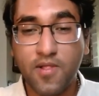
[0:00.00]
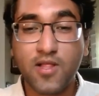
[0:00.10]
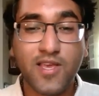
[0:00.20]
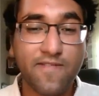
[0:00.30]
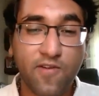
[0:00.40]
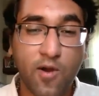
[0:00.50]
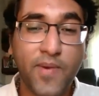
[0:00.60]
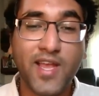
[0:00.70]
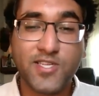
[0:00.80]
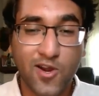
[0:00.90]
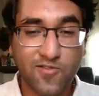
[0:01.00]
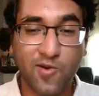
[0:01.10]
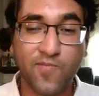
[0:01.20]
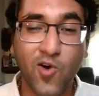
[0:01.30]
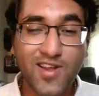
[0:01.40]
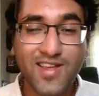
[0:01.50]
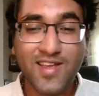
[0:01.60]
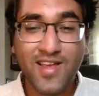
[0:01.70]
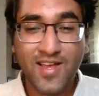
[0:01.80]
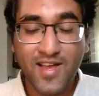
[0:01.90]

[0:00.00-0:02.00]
a, leaf or a page out of their book.